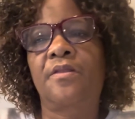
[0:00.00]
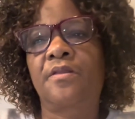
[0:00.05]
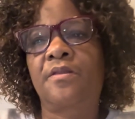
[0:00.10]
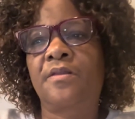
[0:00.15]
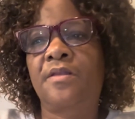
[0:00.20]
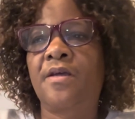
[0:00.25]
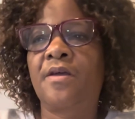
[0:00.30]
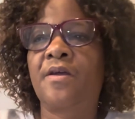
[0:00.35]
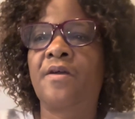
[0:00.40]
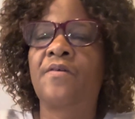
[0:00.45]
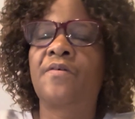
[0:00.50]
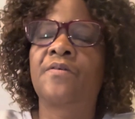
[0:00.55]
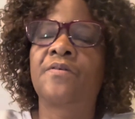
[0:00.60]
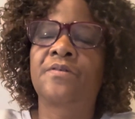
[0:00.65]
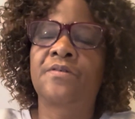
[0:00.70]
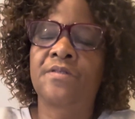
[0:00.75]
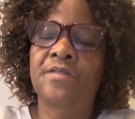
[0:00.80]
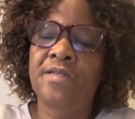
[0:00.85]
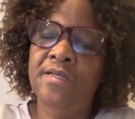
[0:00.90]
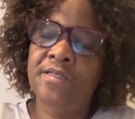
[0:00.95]
The
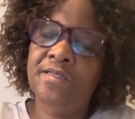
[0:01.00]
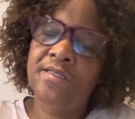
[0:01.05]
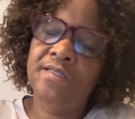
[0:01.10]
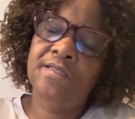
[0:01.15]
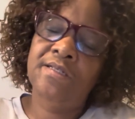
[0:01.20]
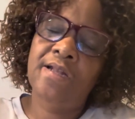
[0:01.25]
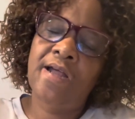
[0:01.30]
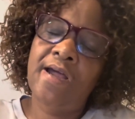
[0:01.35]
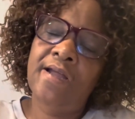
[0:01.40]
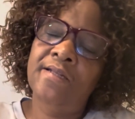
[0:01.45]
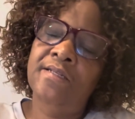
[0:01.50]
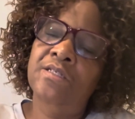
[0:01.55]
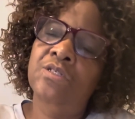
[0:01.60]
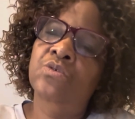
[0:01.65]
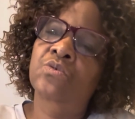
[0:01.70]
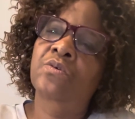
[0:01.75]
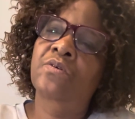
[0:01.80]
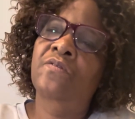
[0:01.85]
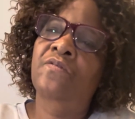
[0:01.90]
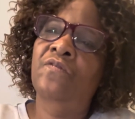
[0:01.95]
next slide is
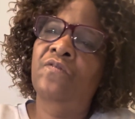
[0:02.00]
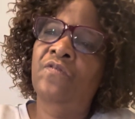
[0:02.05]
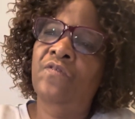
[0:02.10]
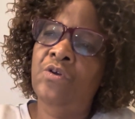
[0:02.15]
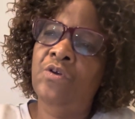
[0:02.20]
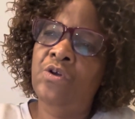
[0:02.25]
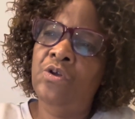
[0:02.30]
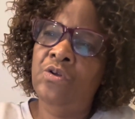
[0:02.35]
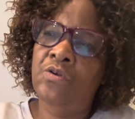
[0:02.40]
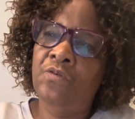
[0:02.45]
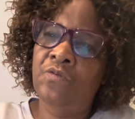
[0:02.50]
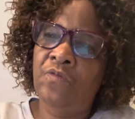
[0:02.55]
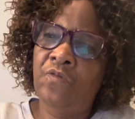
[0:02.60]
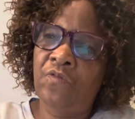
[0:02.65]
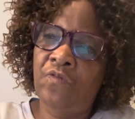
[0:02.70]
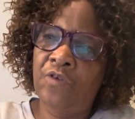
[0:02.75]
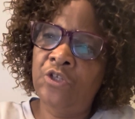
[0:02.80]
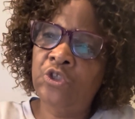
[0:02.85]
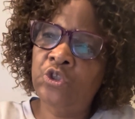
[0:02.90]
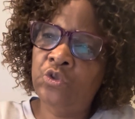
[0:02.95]
on
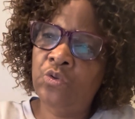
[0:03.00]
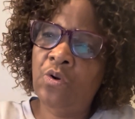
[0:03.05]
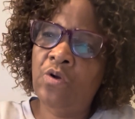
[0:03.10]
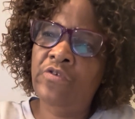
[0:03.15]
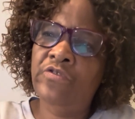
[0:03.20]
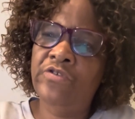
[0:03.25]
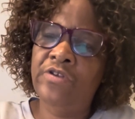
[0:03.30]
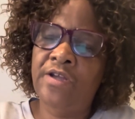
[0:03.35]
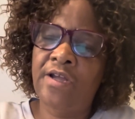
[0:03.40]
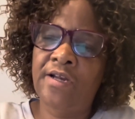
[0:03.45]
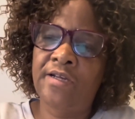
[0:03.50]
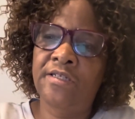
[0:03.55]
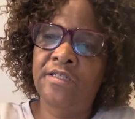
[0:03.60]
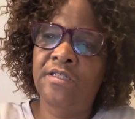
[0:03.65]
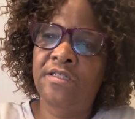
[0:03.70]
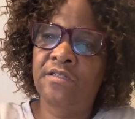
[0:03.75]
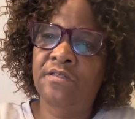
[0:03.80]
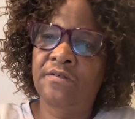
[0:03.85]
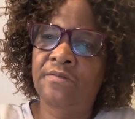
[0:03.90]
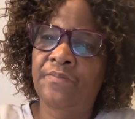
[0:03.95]
virtual
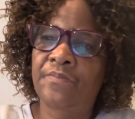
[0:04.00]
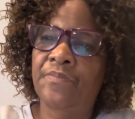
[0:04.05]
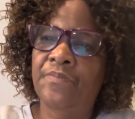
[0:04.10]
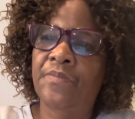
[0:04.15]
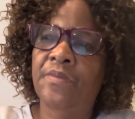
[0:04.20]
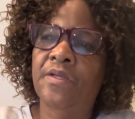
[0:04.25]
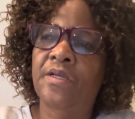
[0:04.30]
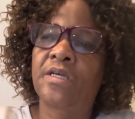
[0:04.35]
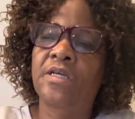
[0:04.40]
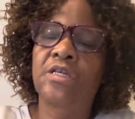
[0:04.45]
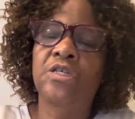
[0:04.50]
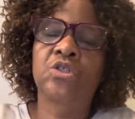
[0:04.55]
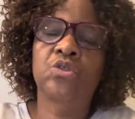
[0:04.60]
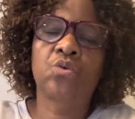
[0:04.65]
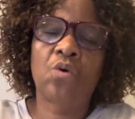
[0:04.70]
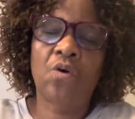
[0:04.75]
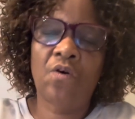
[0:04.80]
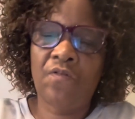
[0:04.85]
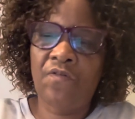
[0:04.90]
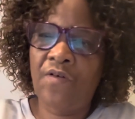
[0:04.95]
reality. It
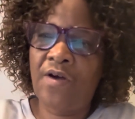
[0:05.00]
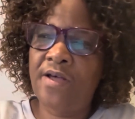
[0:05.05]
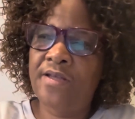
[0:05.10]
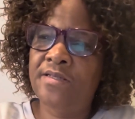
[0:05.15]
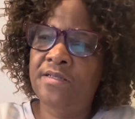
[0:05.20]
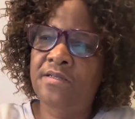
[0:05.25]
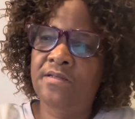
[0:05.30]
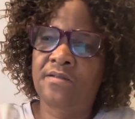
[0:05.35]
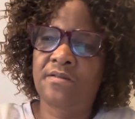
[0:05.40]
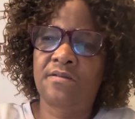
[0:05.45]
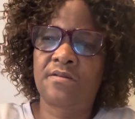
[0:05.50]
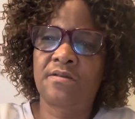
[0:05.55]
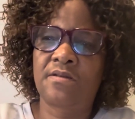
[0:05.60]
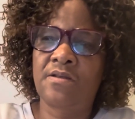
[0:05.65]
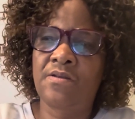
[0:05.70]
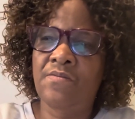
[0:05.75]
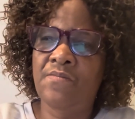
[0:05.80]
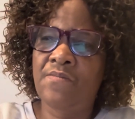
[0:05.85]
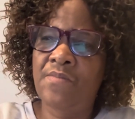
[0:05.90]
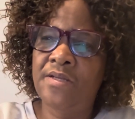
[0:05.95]
offers
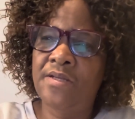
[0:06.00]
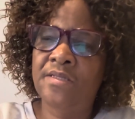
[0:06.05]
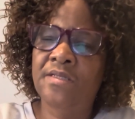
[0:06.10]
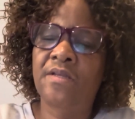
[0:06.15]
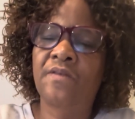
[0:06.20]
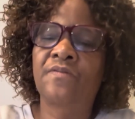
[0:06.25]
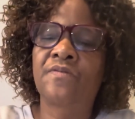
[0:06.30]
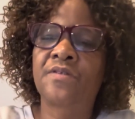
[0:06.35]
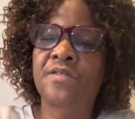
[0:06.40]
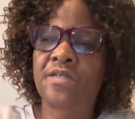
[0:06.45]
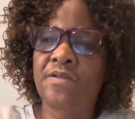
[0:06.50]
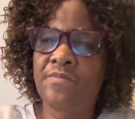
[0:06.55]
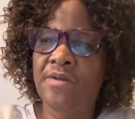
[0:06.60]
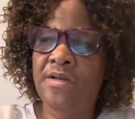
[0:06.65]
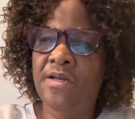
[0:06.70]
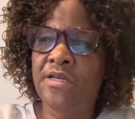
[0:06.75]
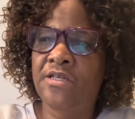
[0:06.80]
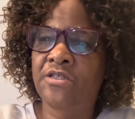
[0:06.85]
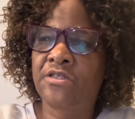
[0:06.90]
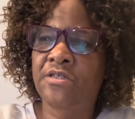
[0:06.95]
immersive
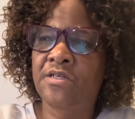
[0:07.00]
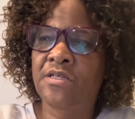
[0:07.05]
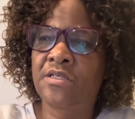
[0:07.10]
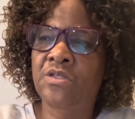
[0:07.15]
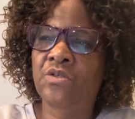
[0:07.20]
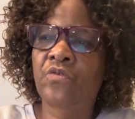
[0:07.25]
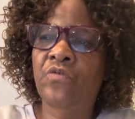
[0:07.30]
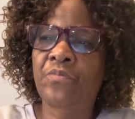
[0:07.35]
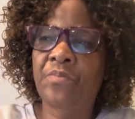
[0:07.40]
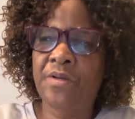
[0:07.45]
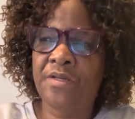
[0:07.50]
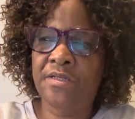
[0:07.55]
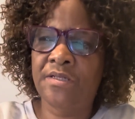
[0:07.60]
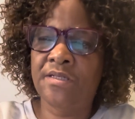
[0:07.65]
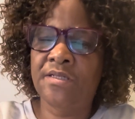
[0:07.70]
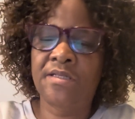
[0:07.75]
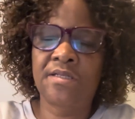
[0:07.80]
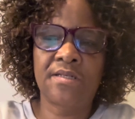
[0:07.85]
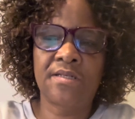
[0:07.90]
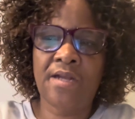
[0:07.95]
simulations of
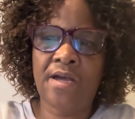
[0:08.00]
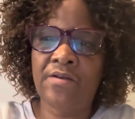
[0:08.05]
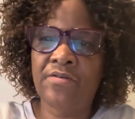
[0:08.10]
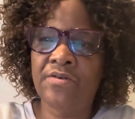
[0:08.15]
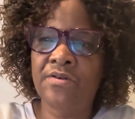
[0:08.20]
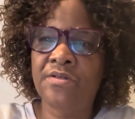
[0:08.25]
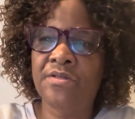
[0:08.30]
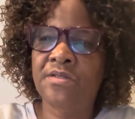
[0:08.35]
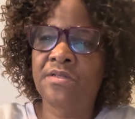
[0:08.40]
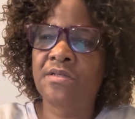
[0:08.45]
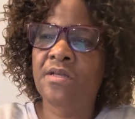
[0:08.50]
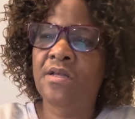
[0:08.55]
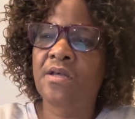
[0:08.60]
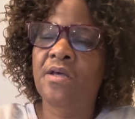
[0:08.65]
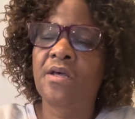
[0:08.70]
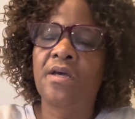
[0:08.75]
patient scenarios.